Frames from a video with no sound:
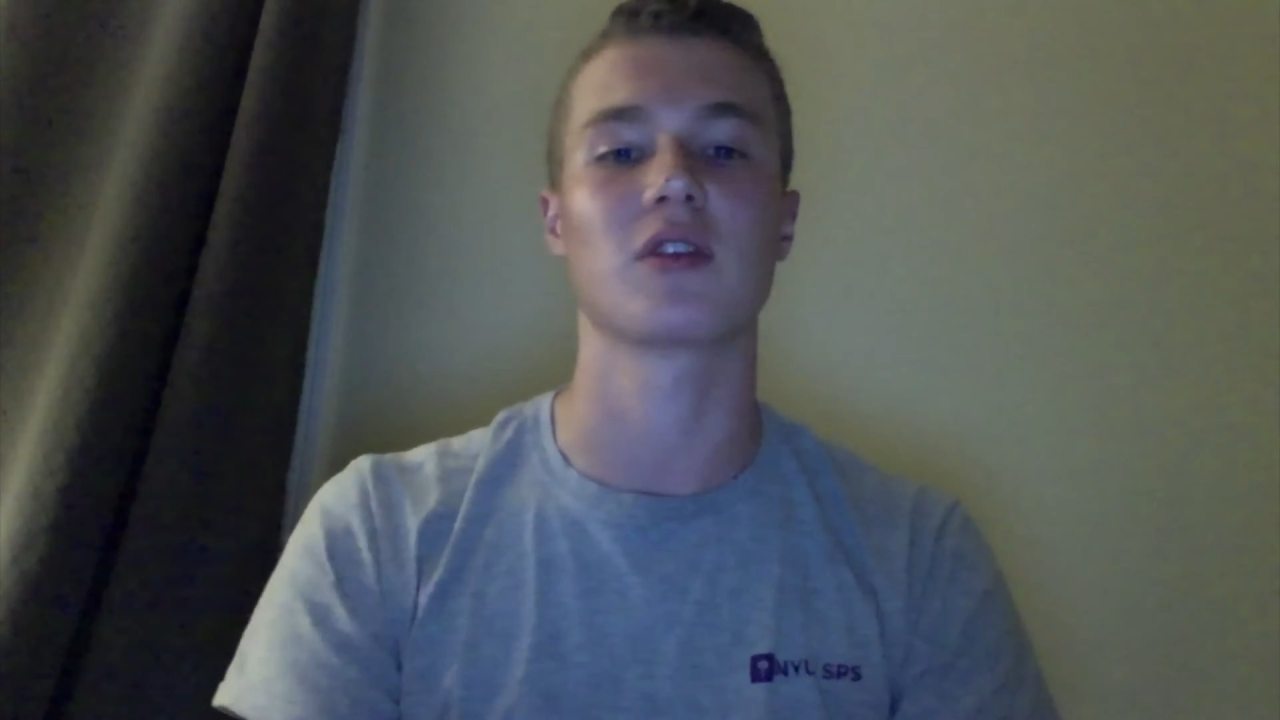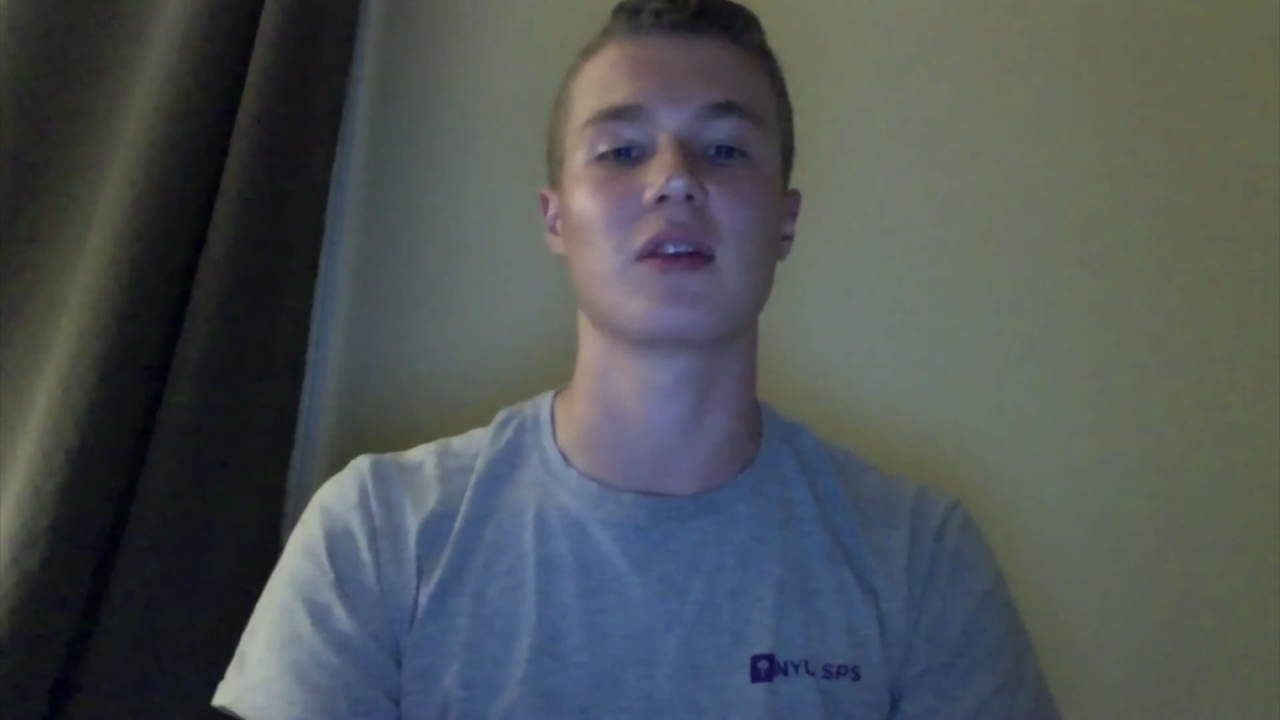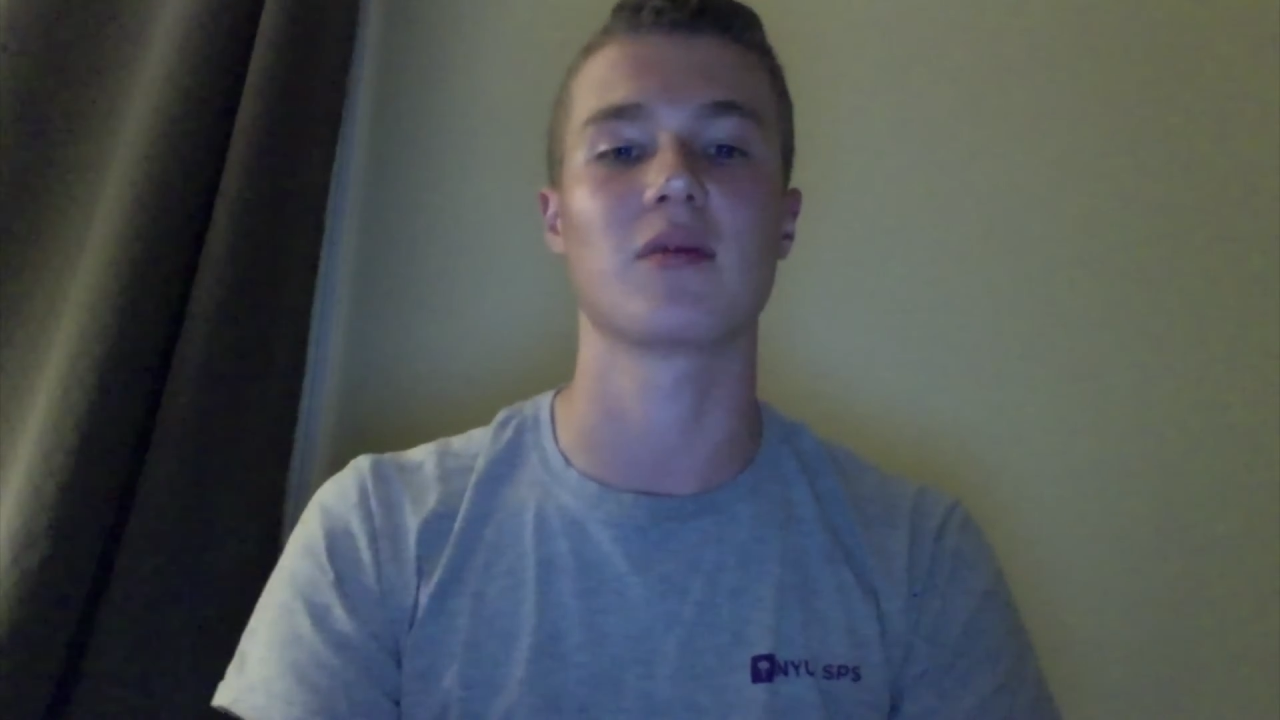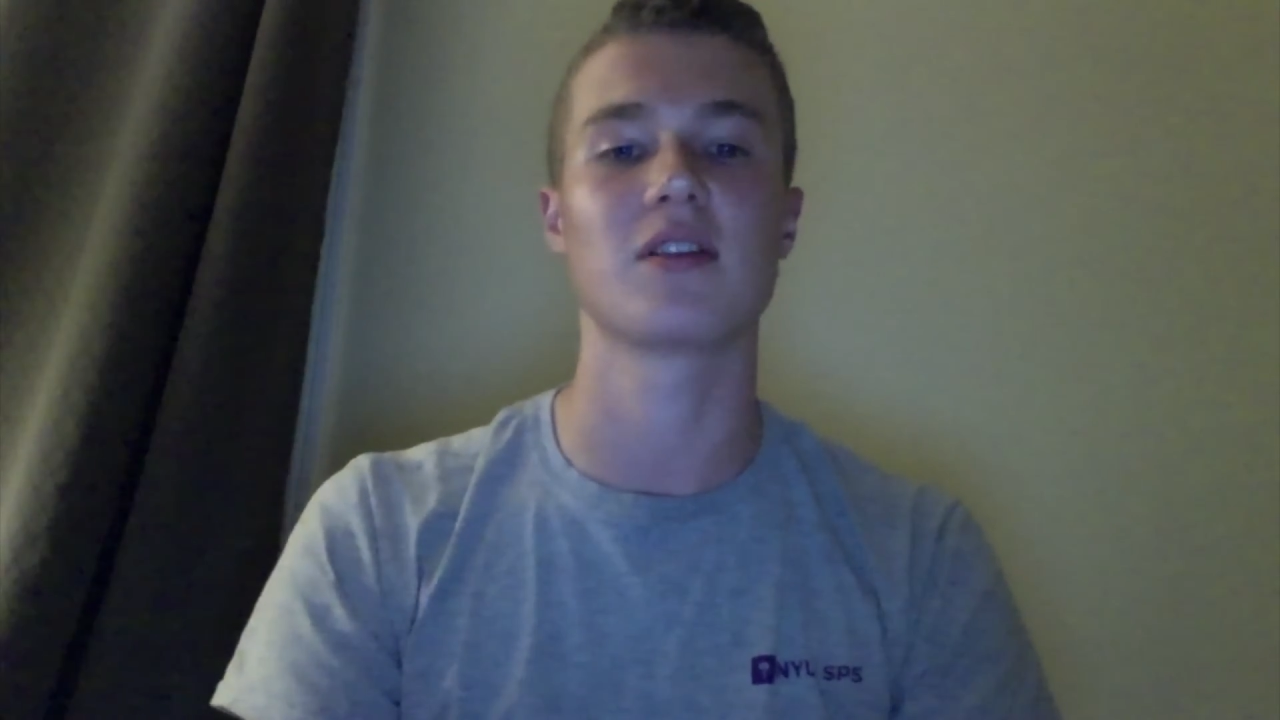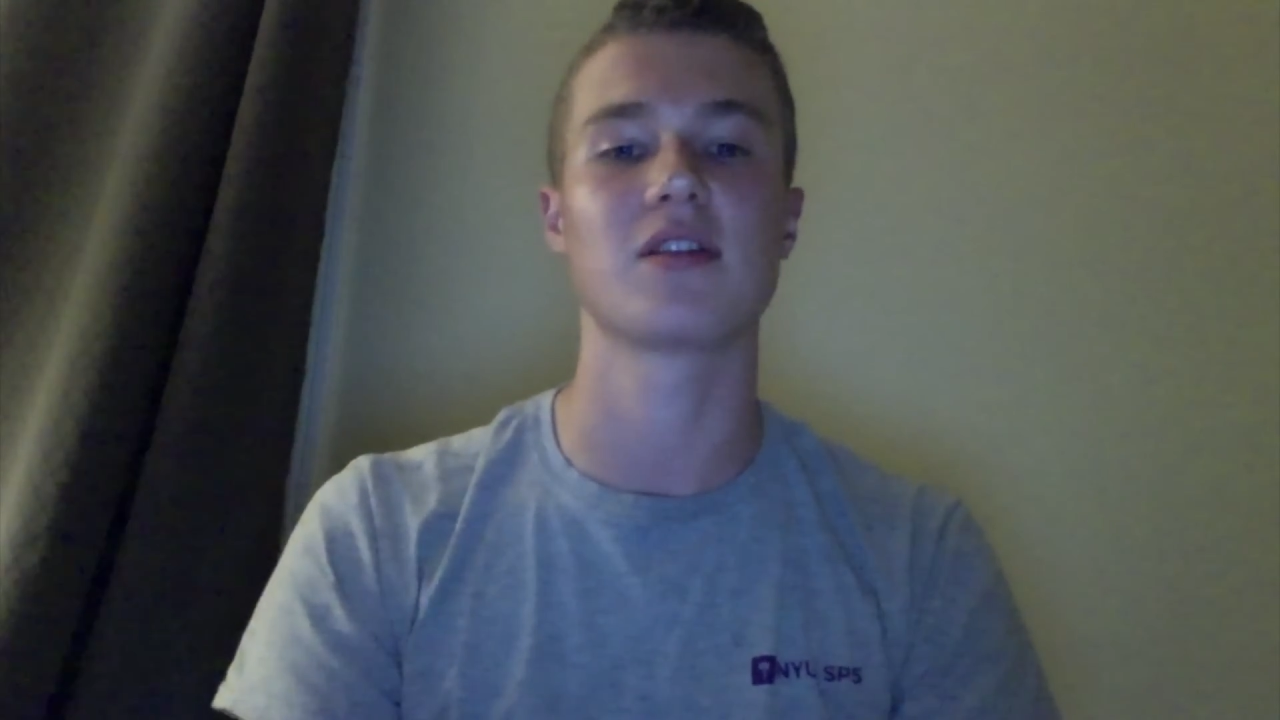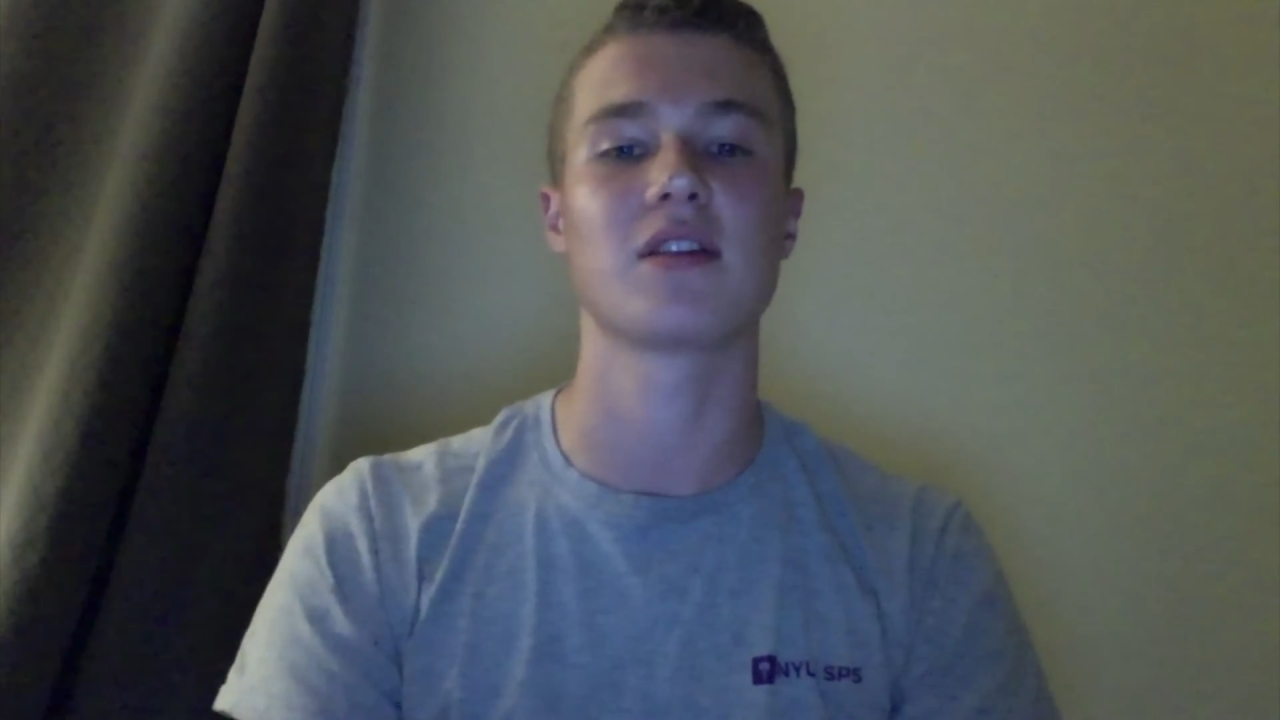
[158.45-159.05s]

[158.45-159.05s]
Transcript: liberties